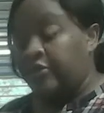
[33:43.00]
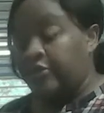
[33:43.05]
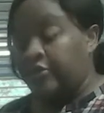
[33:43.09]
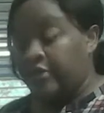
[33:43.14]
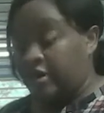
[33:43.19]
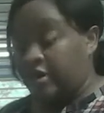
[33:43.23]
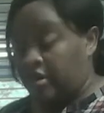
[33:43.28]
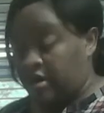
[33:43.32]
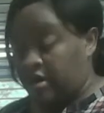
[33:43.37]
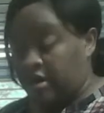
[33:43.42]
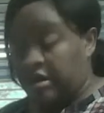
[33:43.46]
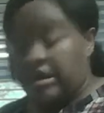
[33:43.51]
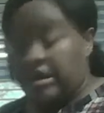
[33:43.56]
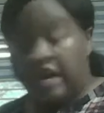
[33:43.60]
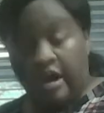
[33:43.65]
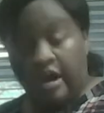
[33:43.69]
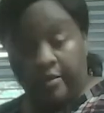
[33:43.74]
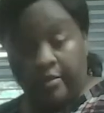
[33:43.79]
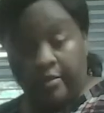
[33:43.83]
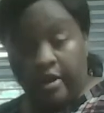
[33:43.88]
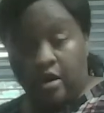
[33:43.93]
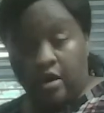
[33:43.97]
the
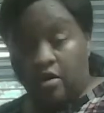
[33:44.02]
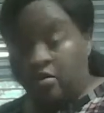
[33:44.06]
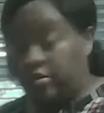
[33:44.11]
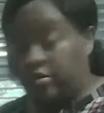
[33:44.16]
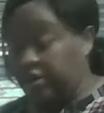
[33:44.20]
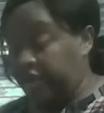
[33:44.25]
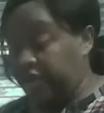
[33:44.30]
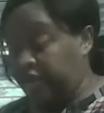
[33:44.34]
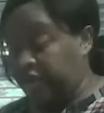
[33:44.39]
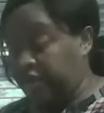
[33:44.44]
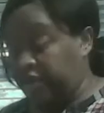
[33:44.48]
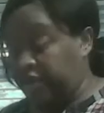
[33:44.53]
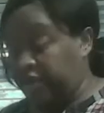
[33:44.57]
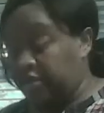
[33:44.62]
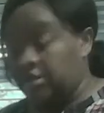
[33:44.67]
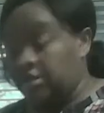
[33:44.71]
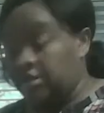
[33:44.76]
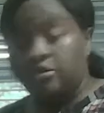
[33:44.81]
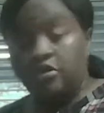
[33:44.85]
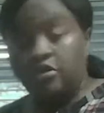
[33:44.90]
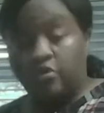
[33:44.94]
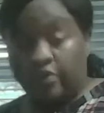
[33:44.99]
gumbo
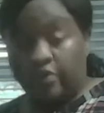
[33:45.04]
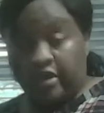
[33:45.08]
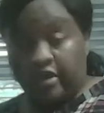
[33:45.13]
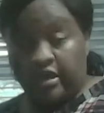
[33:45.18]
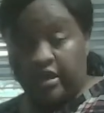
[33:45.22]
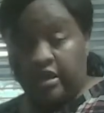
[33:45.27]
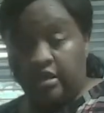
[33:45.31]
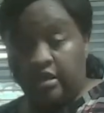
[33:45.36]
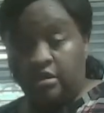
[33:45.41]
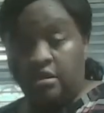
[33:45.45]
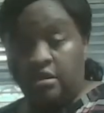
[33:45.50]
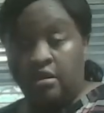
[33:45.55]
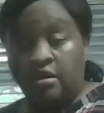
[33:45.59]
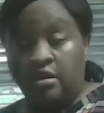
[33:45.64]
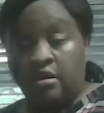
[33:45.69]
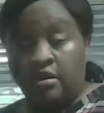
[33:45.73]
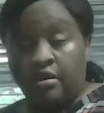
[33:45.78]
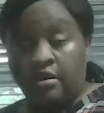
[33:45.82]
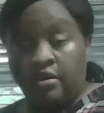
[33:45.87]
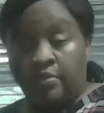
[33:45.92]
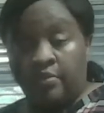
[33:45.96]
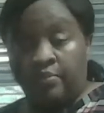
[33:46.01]
is green,
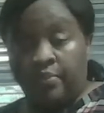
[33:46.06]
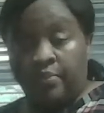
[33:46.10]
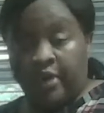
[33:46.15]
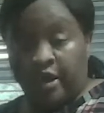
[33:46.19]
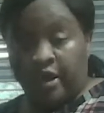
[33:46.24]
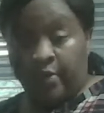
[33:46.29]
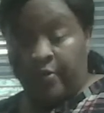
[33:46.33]
bell